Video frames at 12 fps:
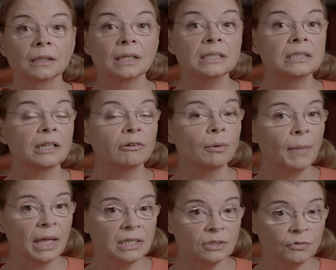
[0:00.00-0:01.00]
Is there a
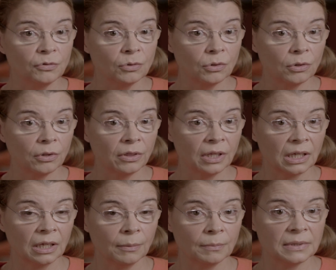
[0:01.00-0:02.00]
metaphor that
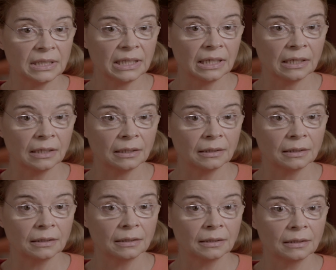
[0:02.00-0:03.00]
comes here?
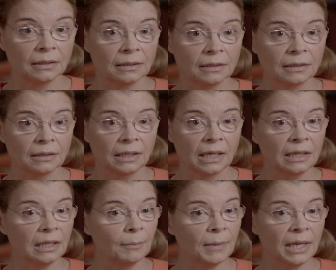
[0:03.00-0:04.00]

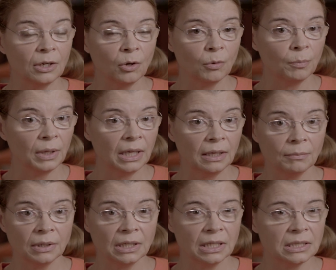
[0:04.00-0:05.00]
Again, there may not be,
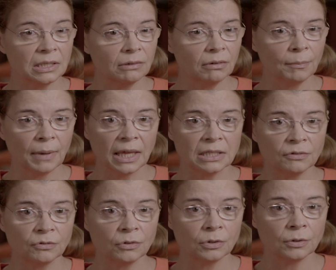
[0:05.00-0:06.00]
but is there a
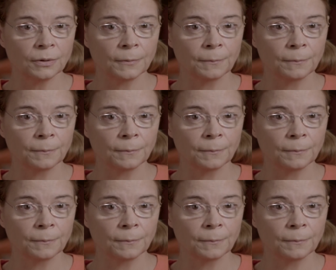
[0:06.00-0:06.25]
metaphor?